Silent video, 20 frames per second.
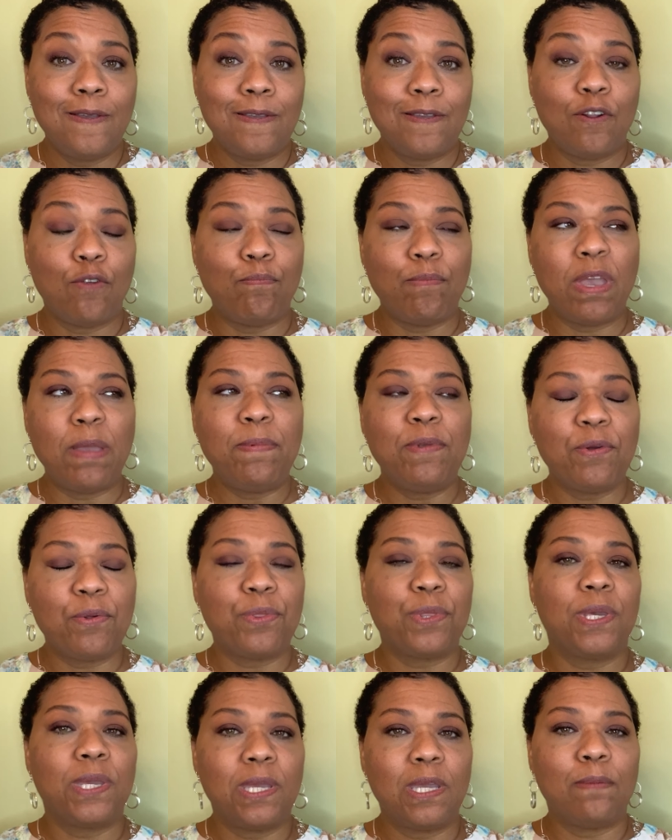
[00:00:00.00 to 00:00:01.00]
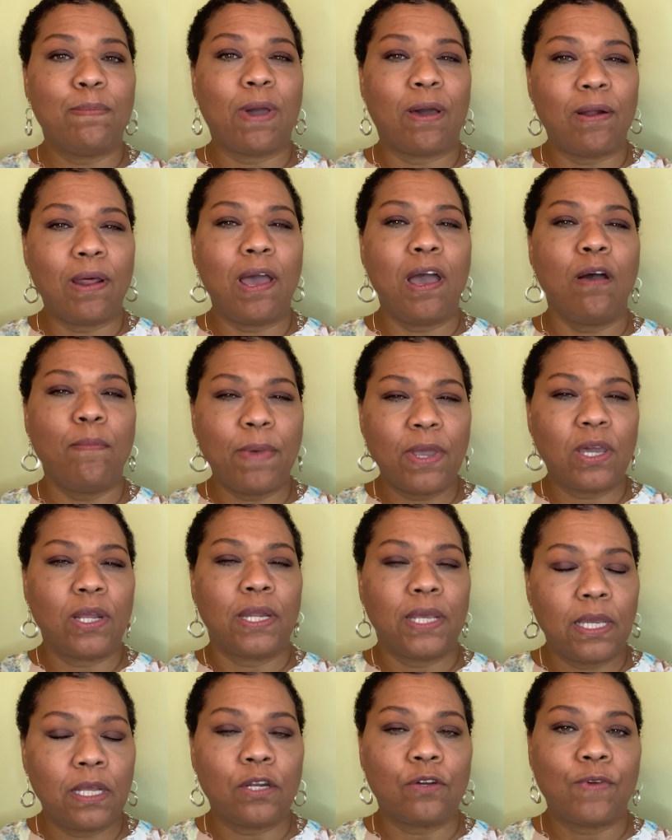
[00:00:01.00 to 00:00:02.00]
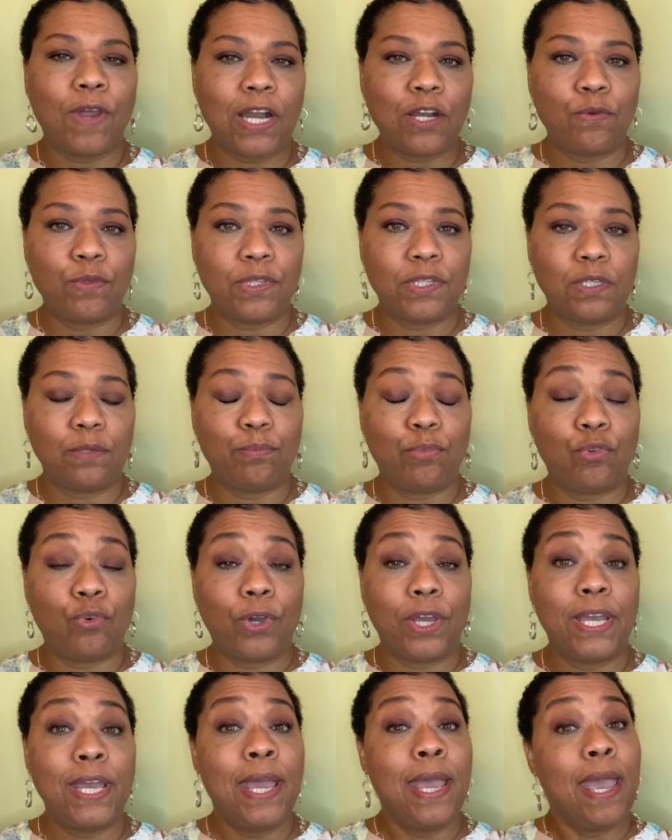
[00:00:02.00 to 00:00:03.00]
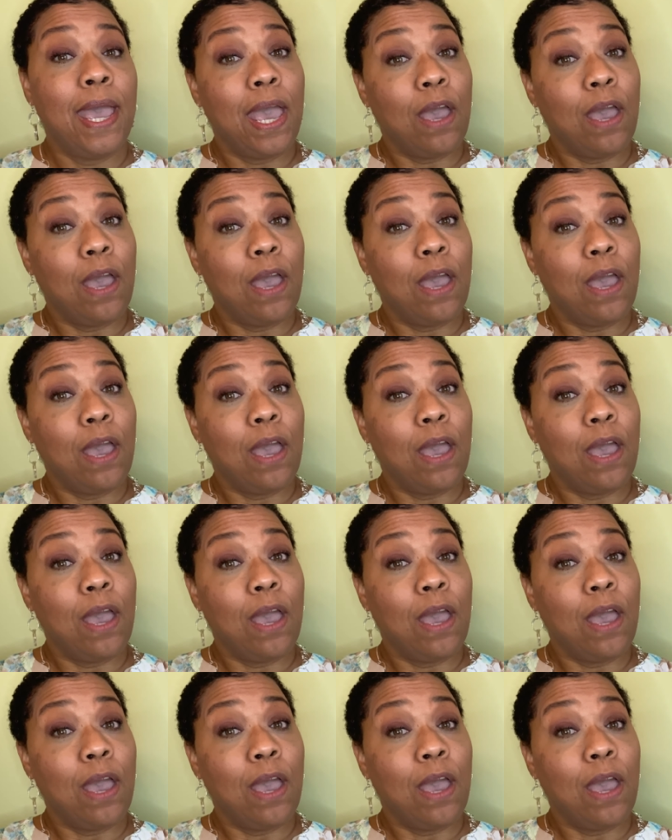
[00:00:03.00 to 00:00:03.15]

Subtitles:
Maybe you're thinking about, how am I going to interact with this employee?